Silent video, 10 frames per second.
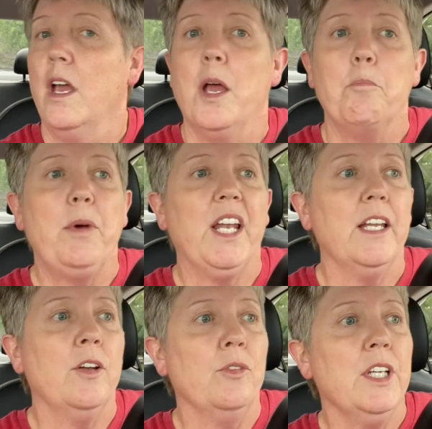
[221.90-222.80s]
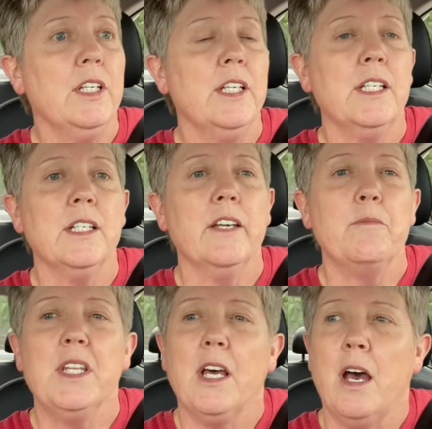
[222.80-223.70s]
But it didn't give
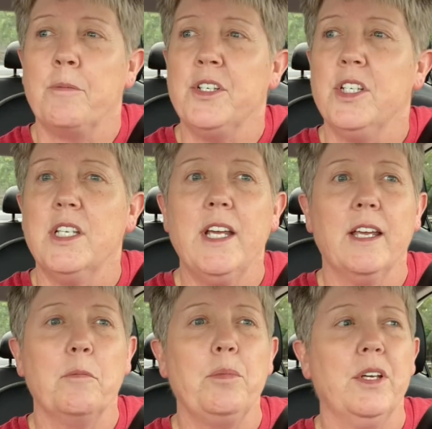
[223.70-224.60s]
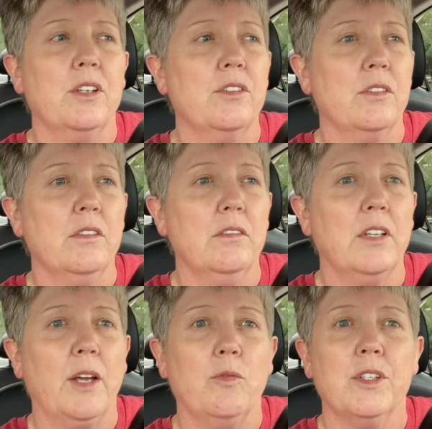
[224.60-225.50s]
me the option to take a picture,
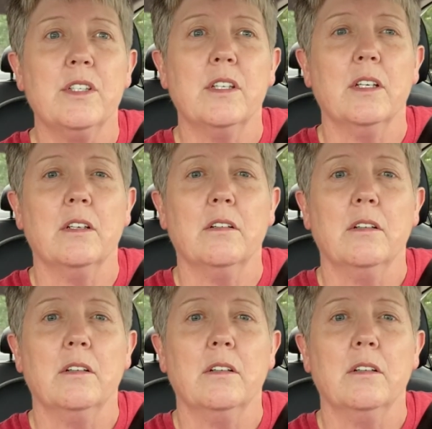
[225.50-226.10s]
like once the